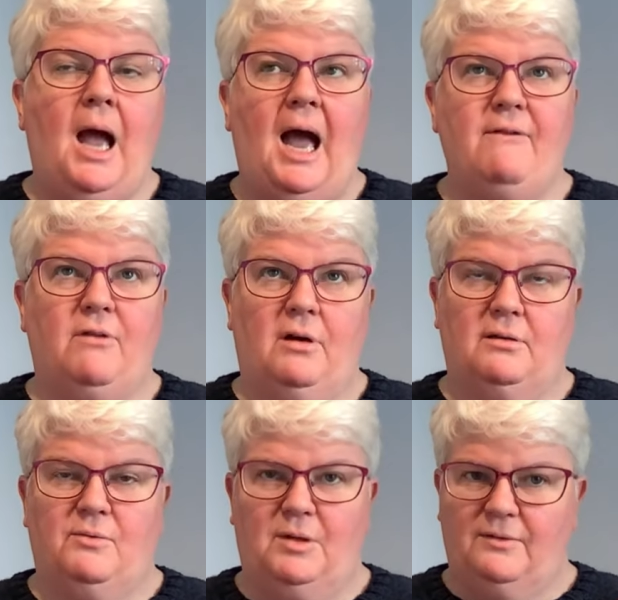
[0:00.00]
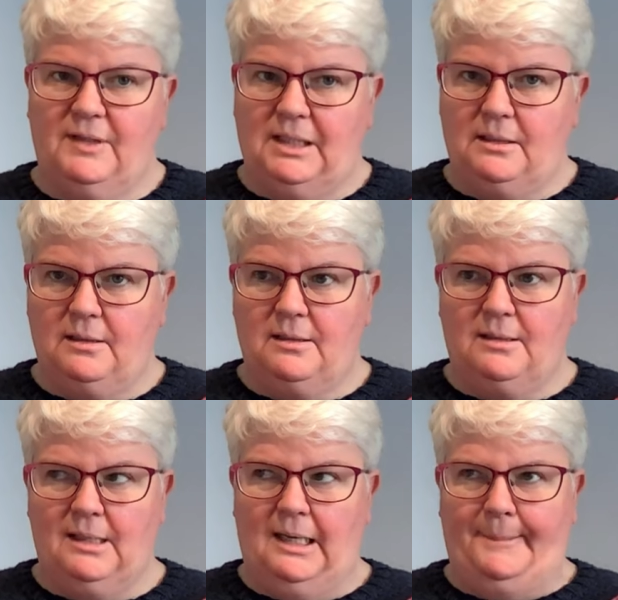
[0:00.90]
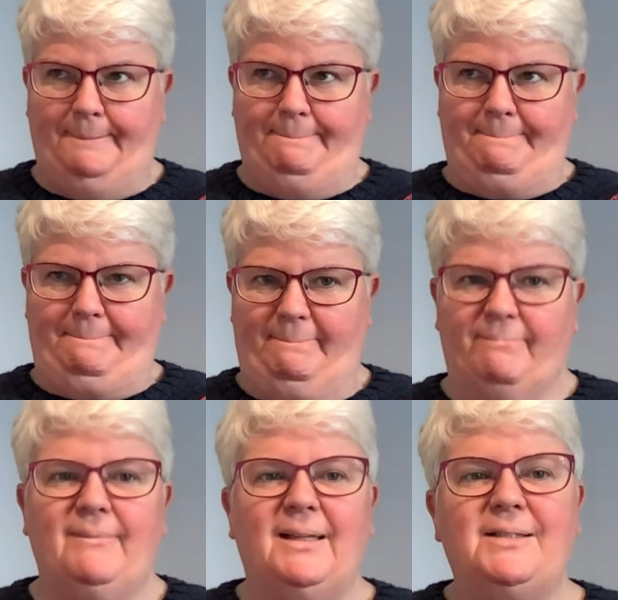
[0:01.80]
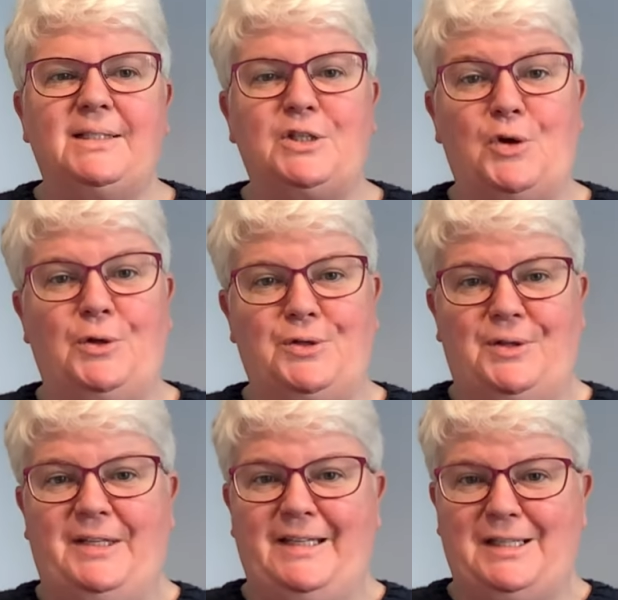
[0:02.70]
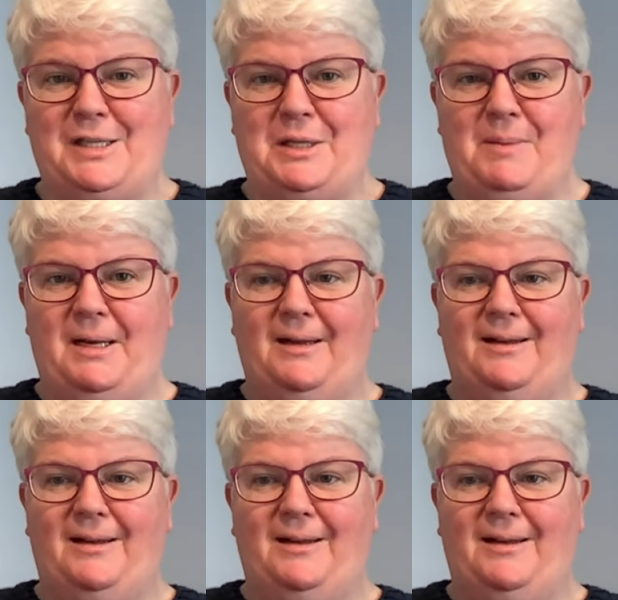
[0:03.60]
I've got one of Inese's shawls on the needles at the minute